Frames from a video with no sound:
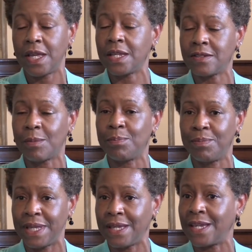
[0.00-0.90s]
It's a
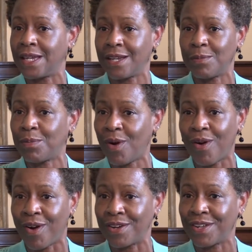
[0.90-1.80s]
big
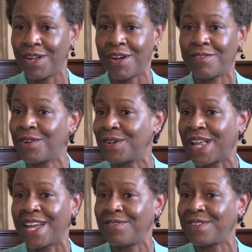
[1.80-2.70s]
part of her
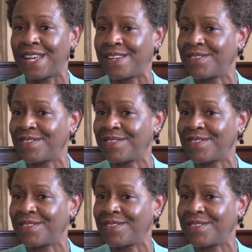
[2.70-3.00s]
life now.